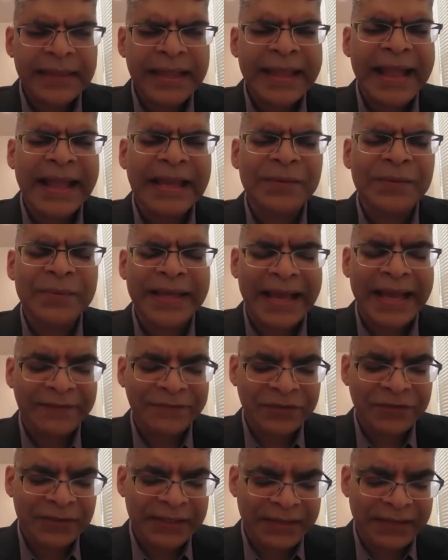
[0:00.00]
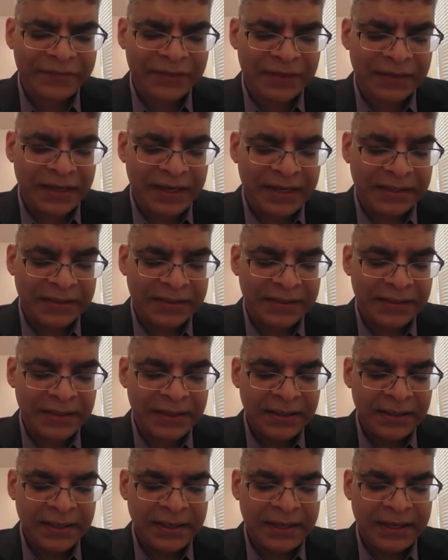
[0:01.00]
And we have to give thought
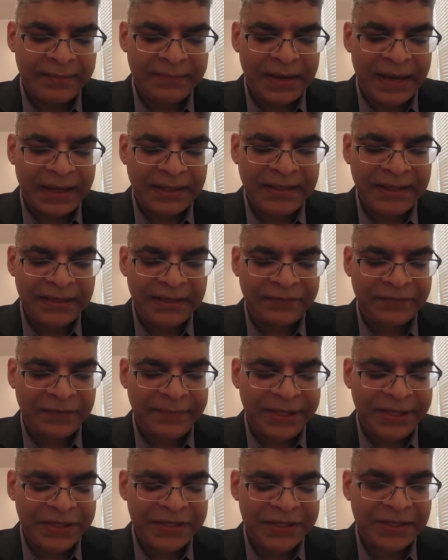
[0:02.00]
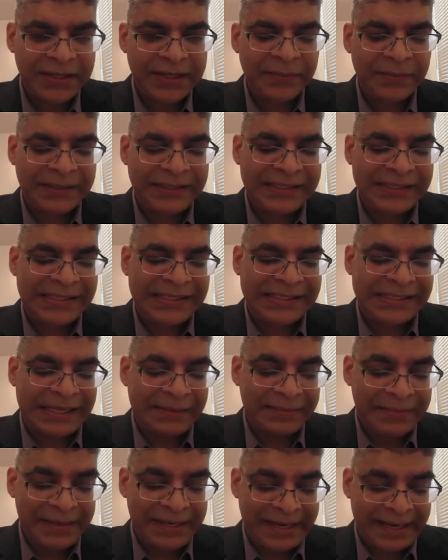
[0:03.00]
on the information that we're
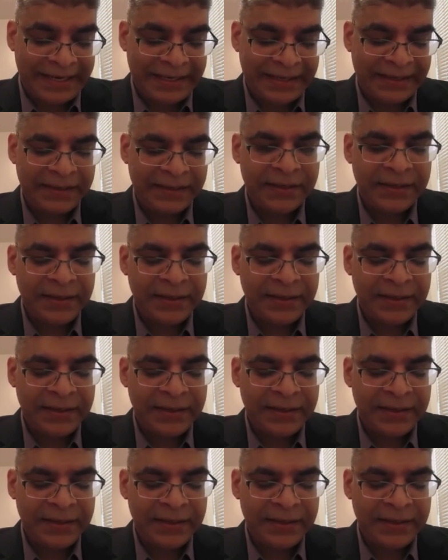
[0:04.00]
disseminating.